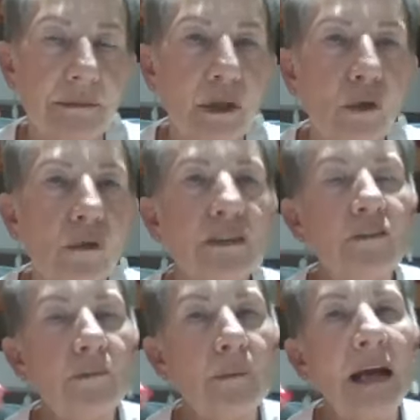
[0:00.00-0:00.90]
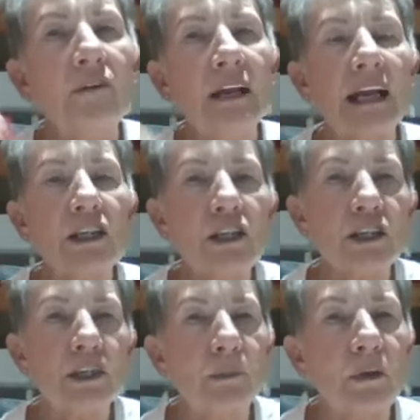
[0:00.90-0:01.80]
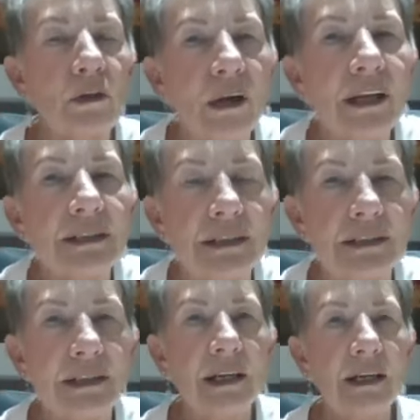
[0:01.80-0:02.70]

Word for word: Because if my relationship with Christ is